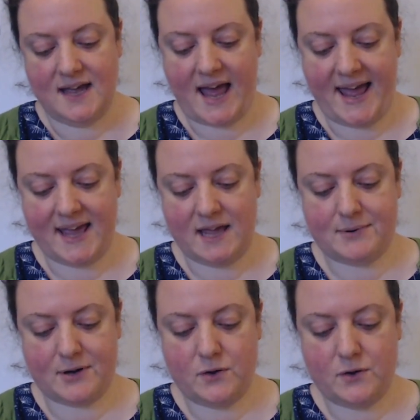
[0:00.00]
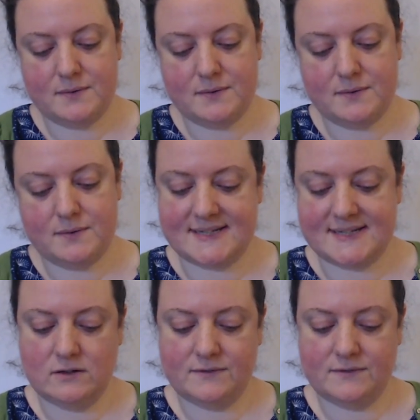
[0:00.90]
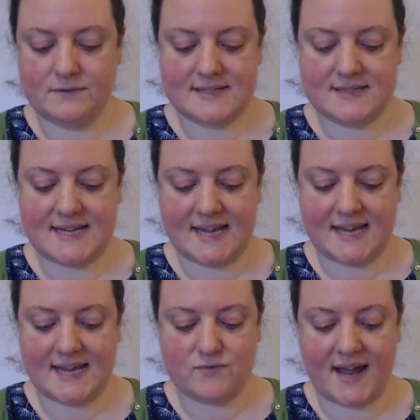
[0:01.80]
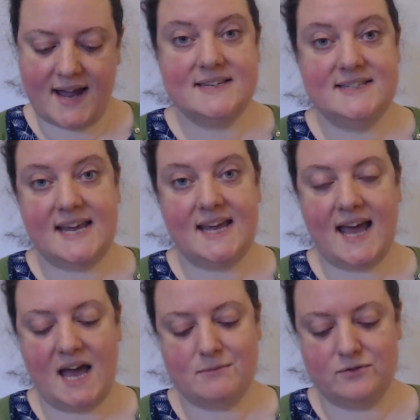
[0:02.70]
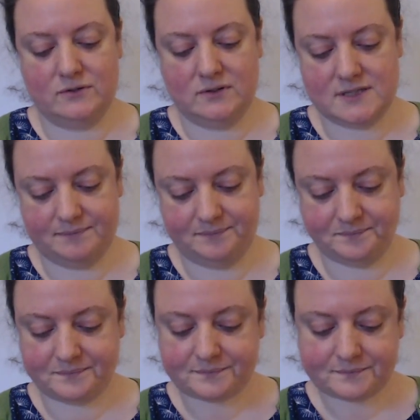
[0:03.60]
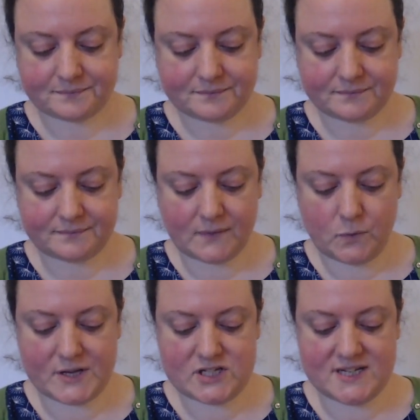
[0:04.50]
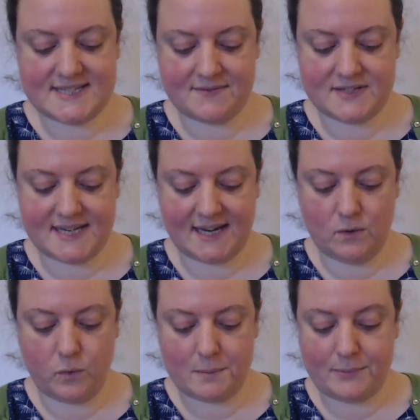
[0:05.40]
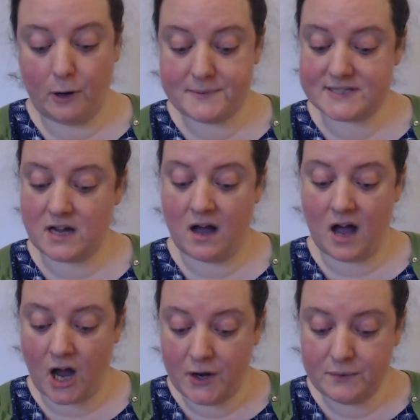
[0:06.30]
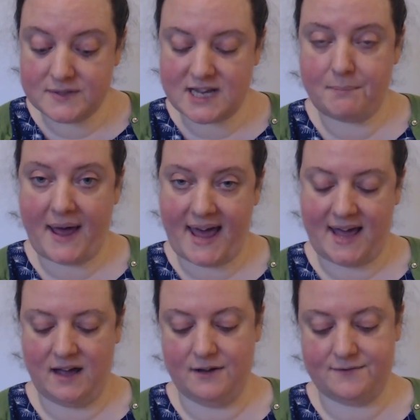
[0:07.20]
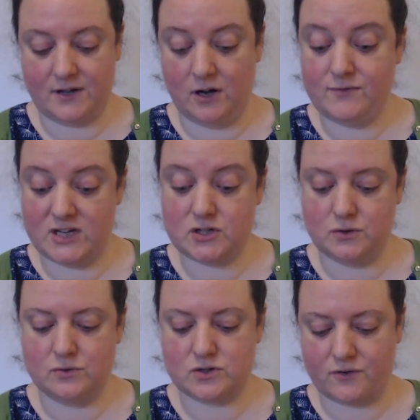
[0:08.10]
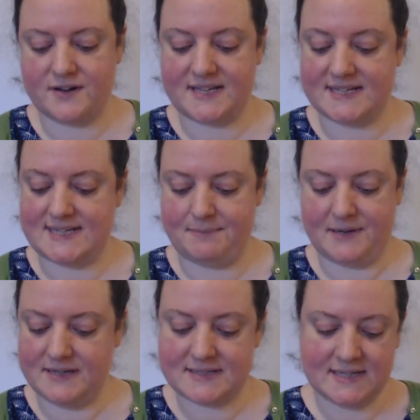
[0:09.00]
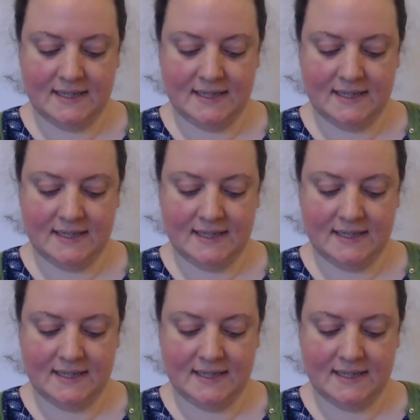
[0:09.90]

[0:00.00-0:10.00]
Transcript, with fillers: A. Blue. B. Silver. C. Red. D. Emerald. Question 17. What pop star owns a pair of original Dorothy slippers?